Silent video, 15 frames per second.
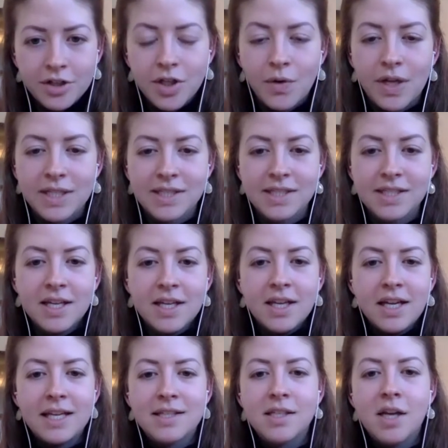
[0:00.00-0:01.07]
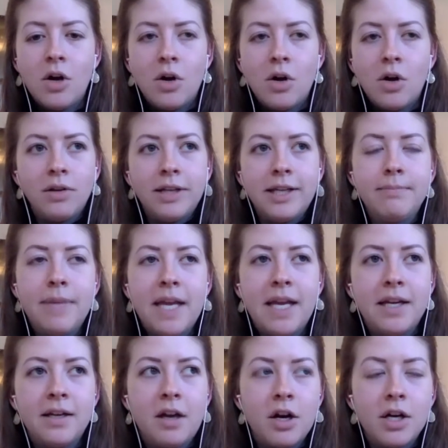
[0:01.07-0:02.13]
So it's not only
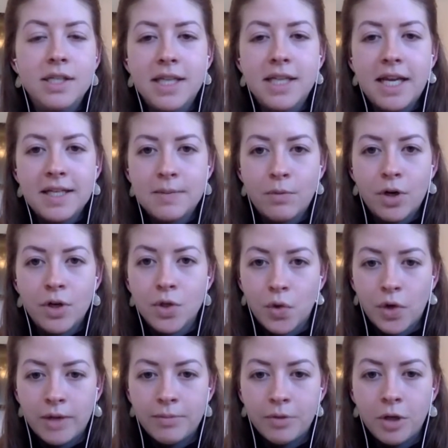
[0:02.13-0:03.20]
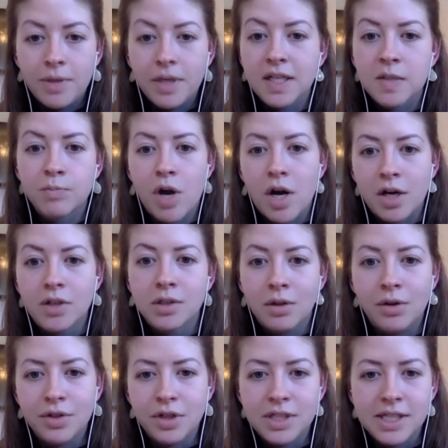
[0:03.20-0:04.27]
made our days more enjoyable, but it's brought us
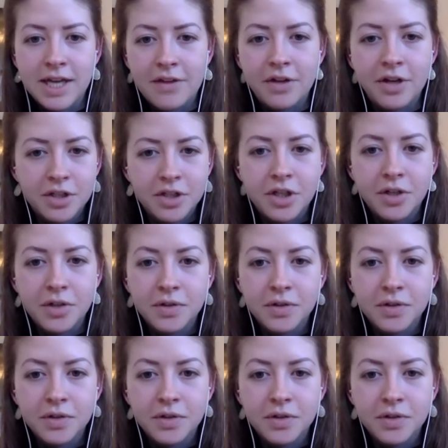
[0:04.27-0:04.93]
closer together too.